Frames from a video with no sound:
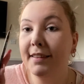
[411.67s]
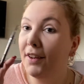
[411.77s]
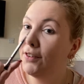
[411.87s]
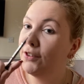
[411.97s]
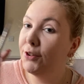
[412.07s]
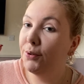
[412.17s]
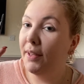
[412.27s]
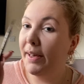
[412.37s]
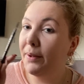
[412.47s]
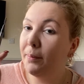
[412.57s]
on to
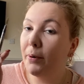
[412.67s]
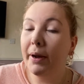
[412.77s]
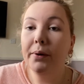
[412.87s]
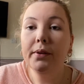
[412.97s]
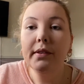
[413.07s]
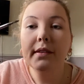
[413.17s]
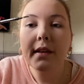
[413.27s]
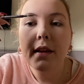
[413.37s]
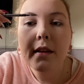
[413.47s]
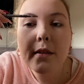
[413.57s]
the brows.
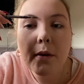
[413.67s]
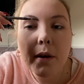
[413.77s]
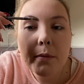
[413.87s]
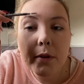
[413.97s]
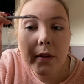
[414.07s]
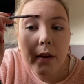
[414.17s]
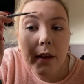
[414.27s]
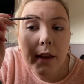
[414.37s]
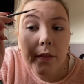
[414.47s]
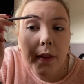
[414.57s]
So I'm just going to
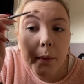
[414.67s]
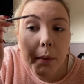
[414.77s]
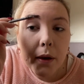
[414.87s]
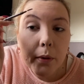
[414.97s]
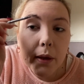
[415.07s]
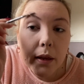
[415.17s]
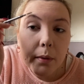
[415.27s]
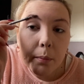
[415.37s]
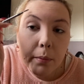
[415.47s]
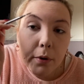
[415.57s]
give them a quick
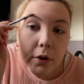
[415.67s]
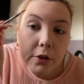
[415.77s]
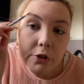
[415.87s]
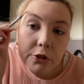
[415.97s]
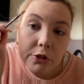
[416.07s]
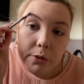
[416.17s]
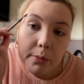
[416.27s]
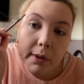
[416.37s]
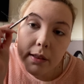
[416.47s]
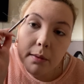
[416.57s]
brush
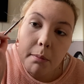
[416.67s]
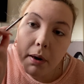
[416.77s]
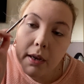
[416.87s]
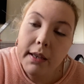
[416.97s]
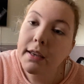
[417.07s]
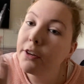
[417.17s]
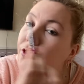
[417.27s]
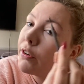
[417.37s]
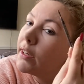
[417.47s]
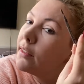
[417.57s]
with my
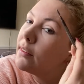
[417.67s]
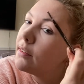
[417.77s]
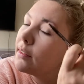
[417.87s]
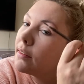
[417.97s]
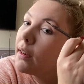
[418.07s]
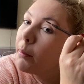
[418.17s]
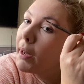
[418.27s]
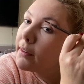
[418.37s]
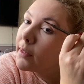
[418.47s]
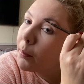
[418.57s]
Catrice
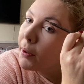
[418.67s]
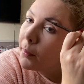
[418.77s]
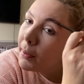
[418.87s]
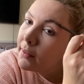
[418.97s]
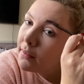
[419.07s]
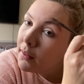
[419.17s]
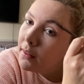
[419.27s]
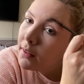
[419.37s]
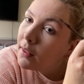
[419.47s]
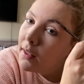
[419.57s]
Slamatic brow pencil.
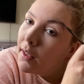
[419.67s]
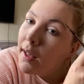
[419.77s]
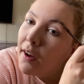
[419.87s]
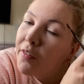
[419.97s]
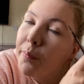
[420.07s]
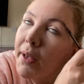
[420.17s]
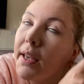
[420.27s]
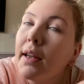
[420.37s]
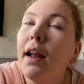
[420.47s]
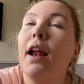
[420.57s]
I've
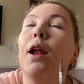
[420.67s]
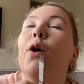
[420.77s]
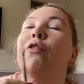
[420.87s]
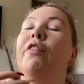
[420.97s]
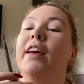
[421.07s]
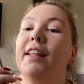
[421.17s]
been loving